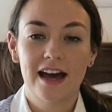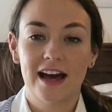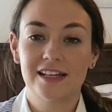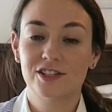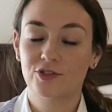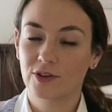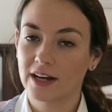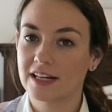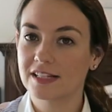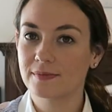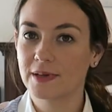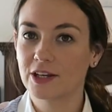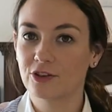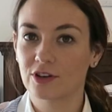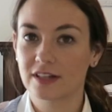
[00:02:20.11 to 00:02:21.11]
As great as
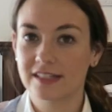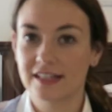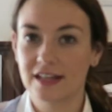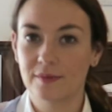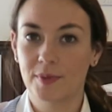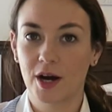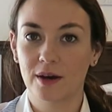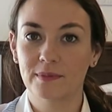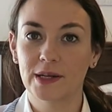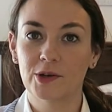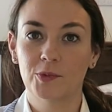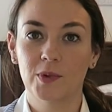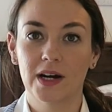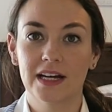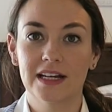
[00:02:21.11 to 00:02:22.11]
my New York City
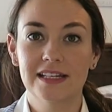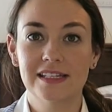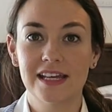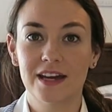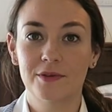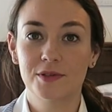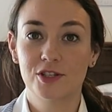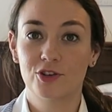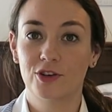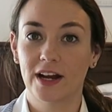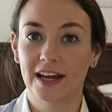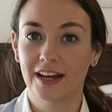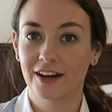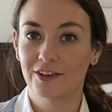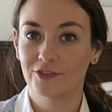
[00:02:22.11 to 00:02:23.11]
apartment was, it was
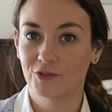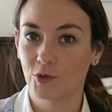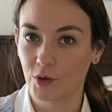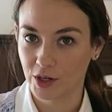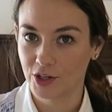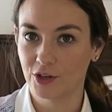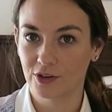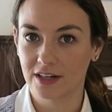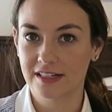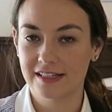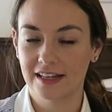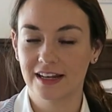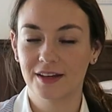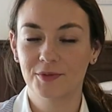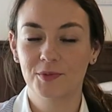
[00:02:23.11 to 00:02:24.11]
great for New York
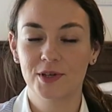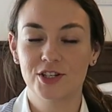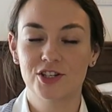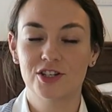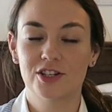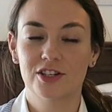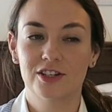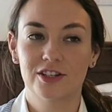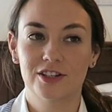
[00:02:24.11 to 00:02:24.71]
City, which